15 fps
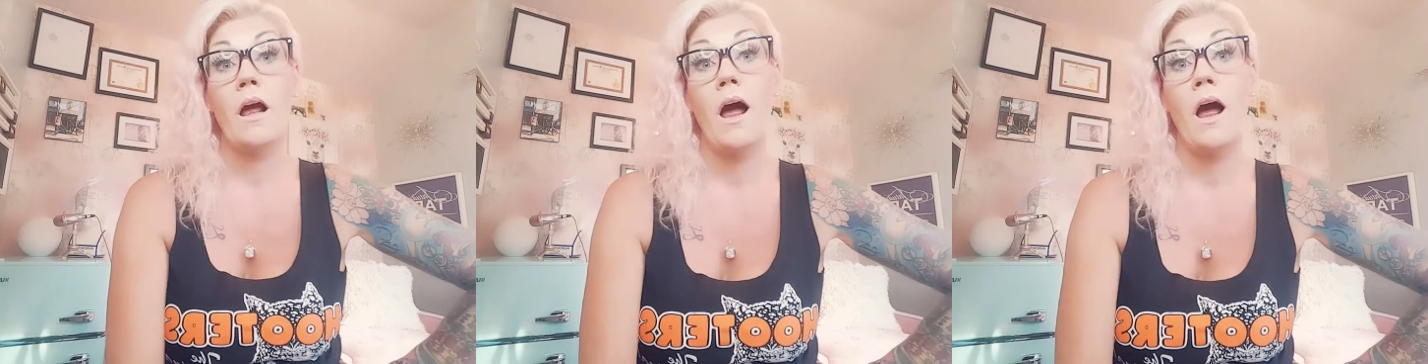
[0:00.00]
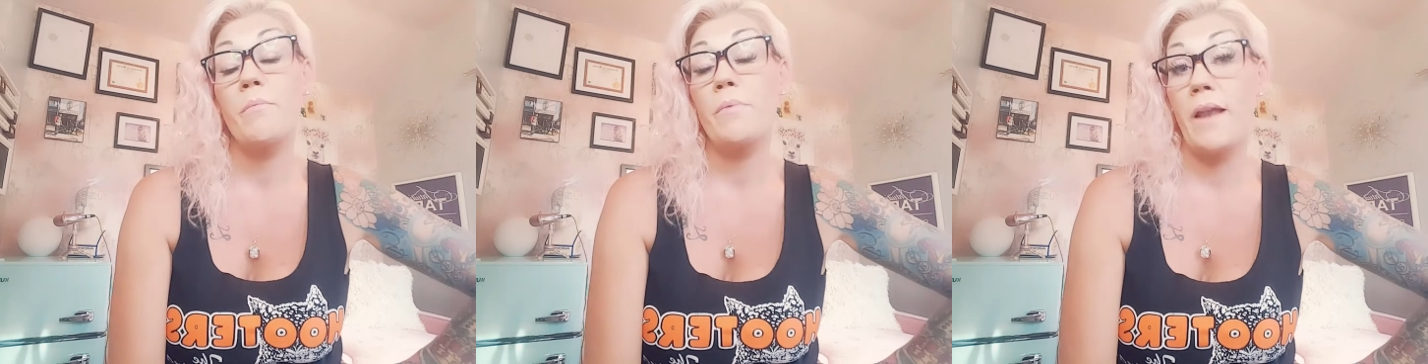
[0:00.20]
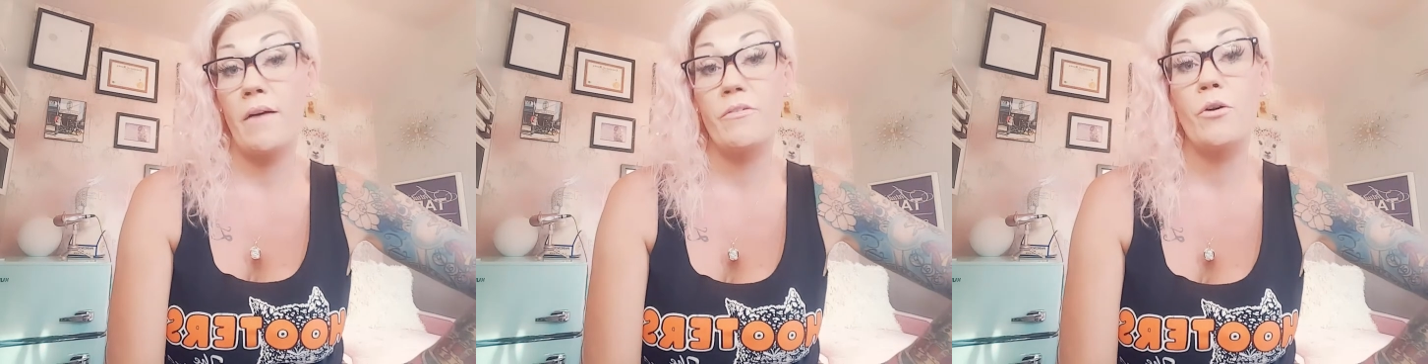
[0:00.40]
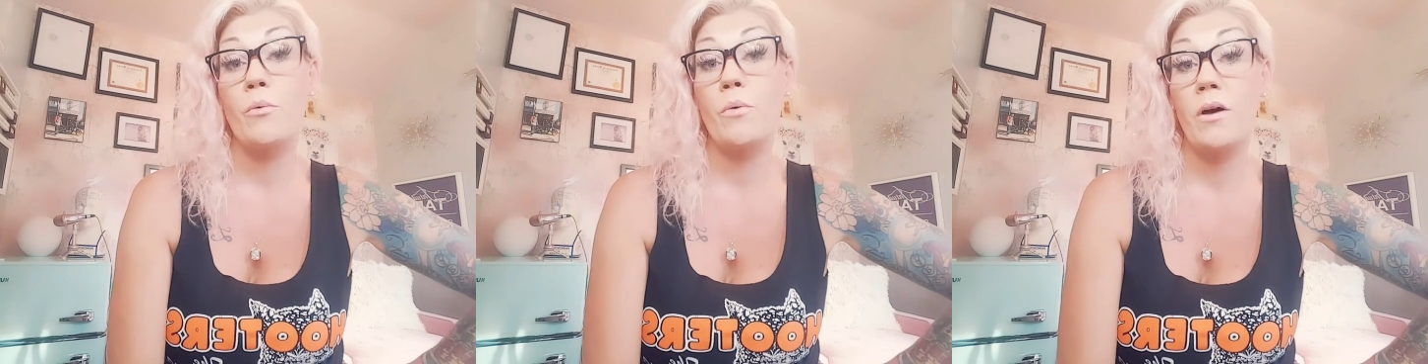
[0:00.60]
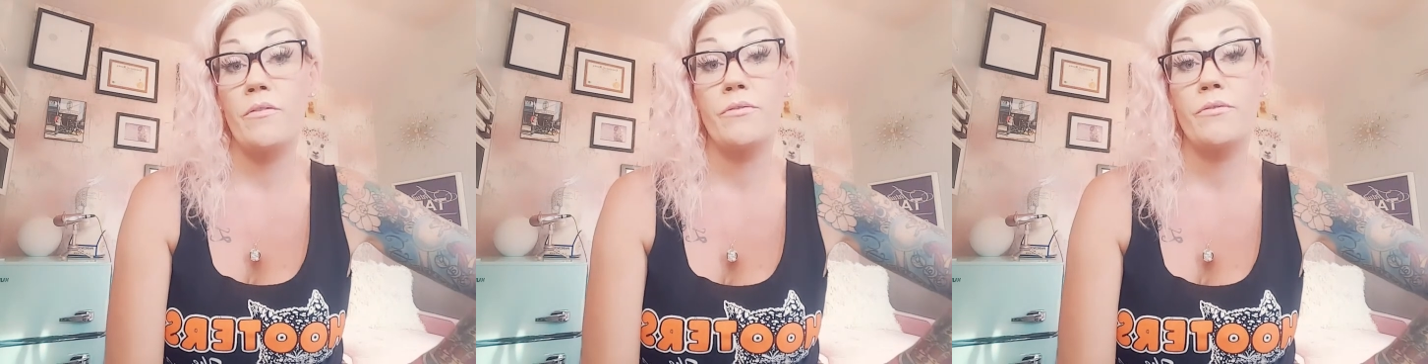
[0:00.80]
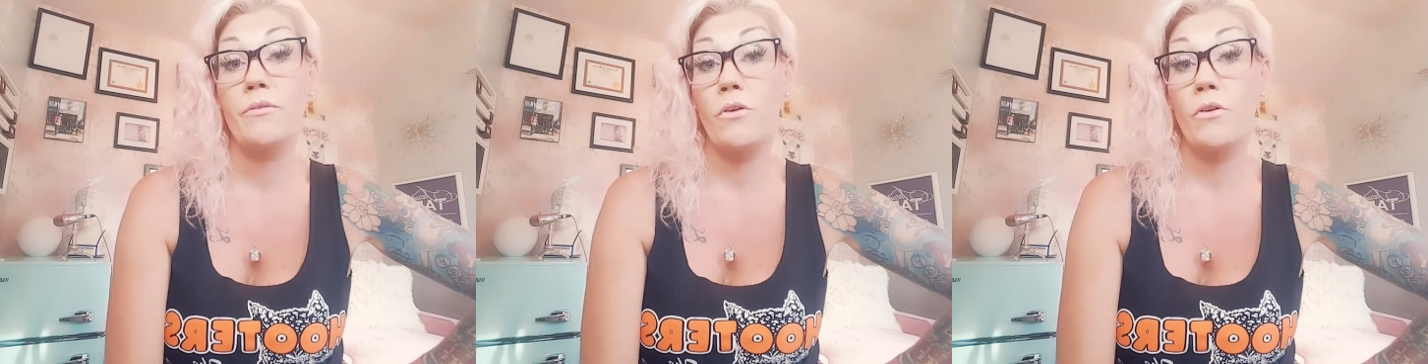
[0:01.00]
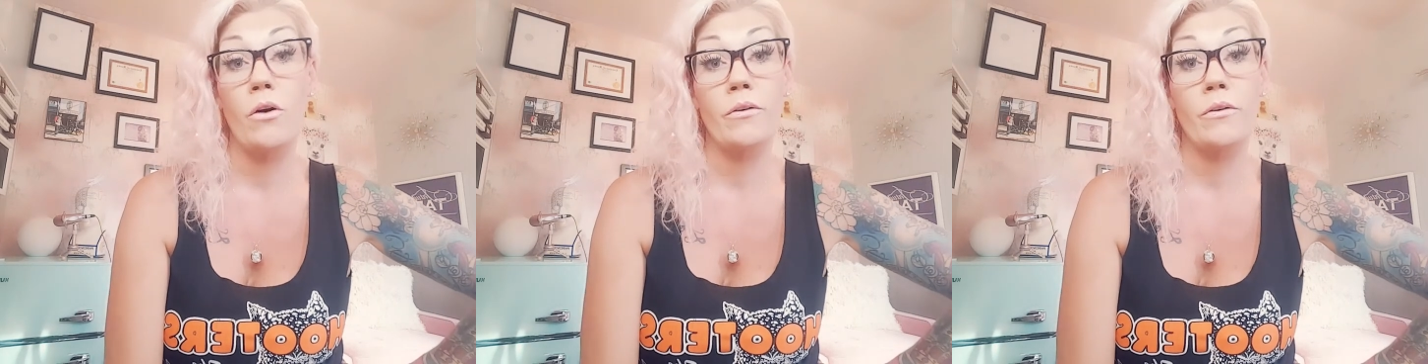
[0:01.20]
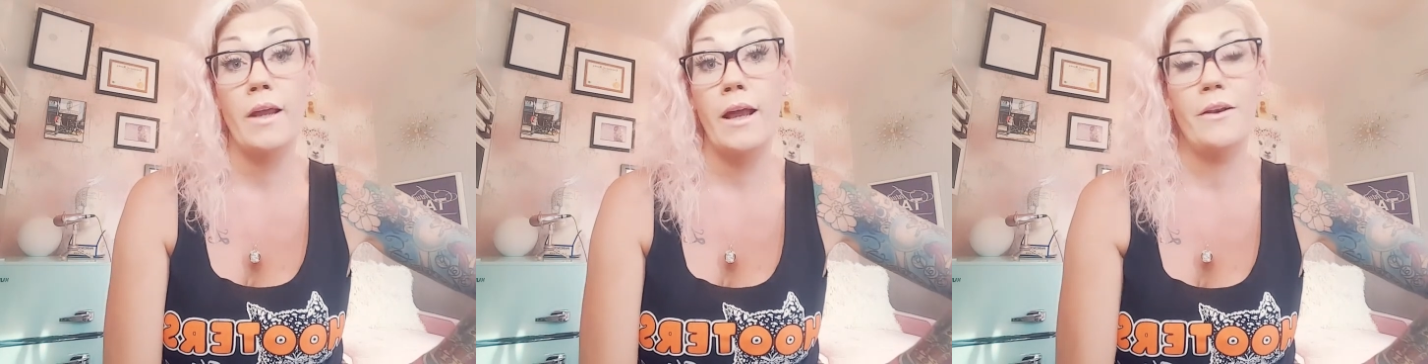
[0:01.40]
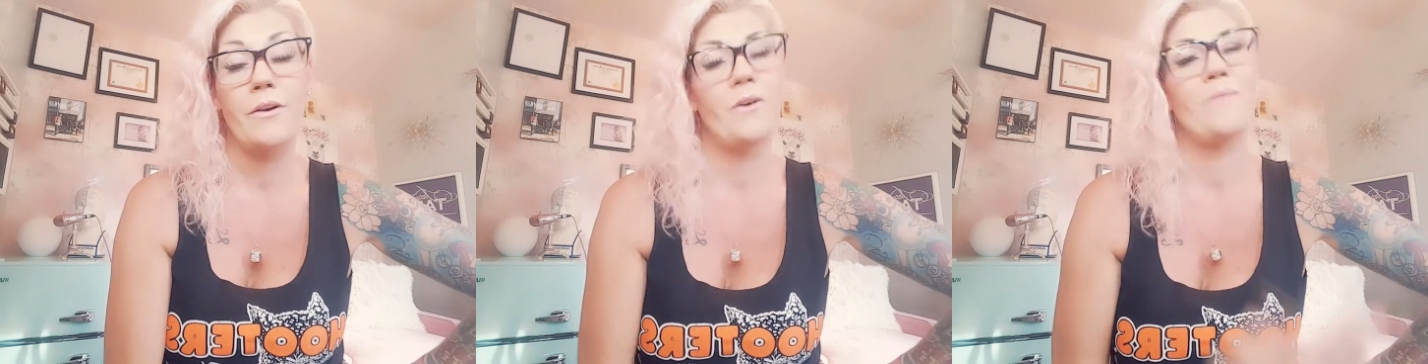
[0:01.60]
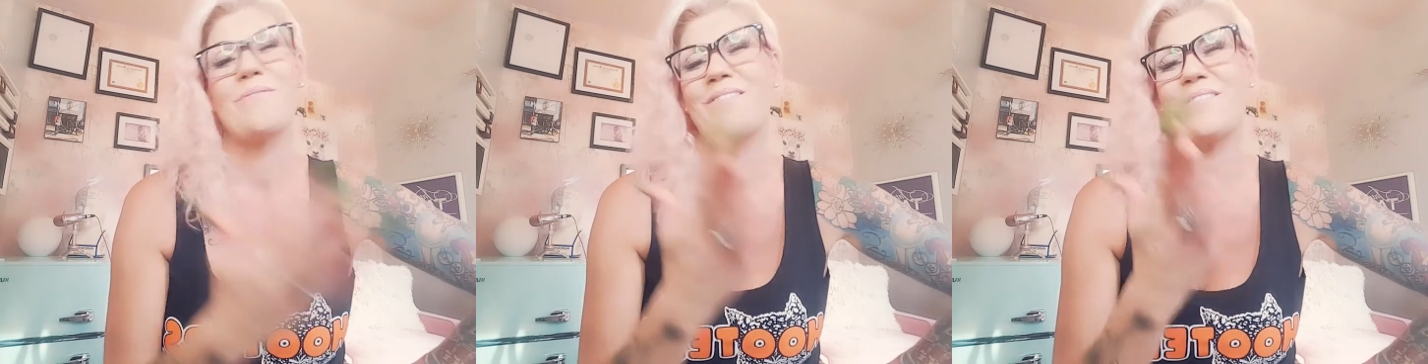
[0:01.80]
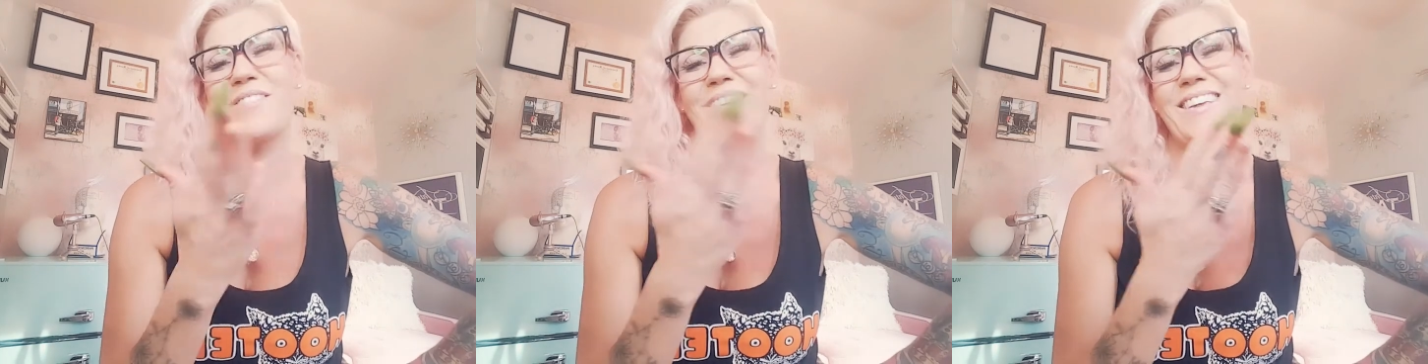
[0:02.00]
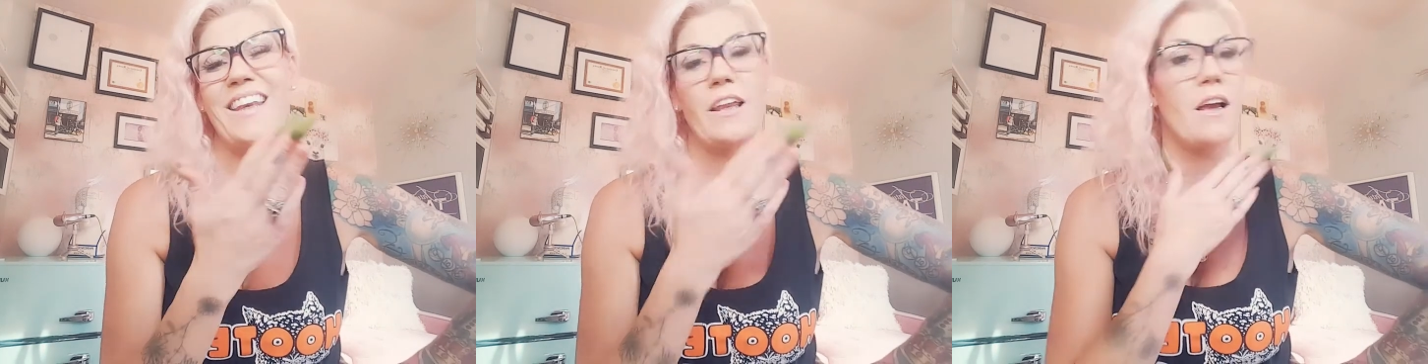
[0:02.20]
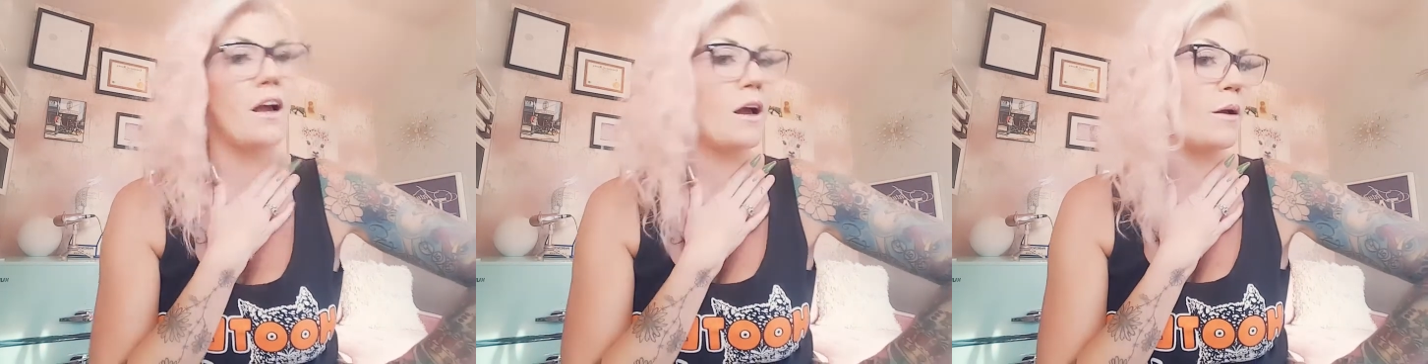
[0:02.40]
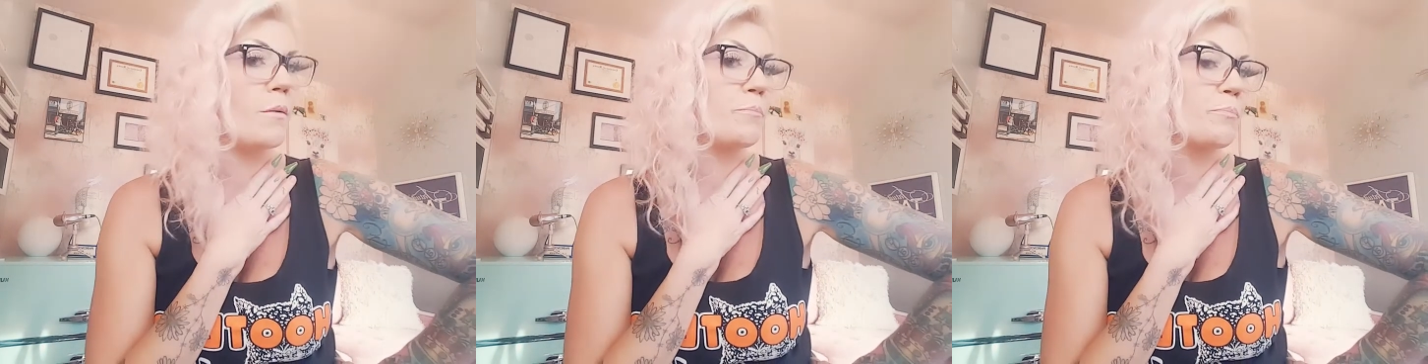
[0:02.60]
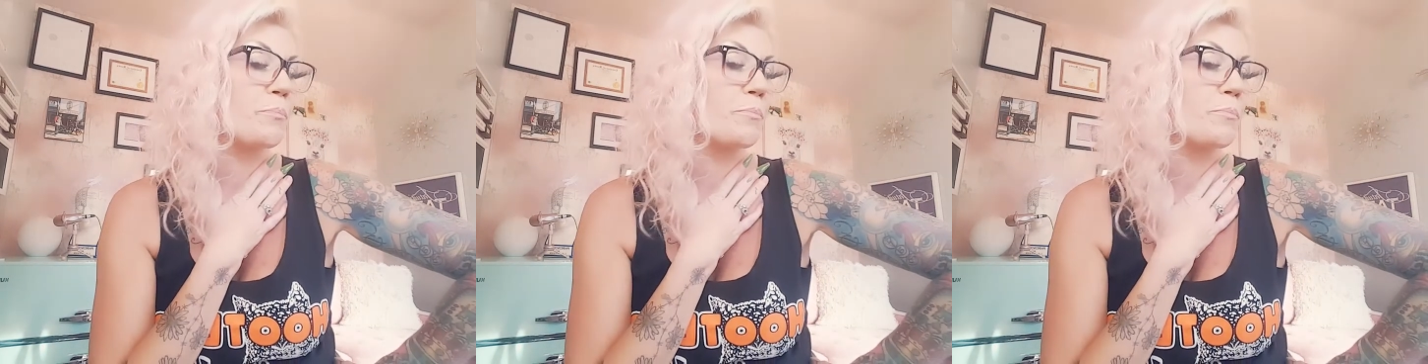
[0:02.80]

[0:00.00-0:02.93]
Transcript: I've been having a rough, long day. Um,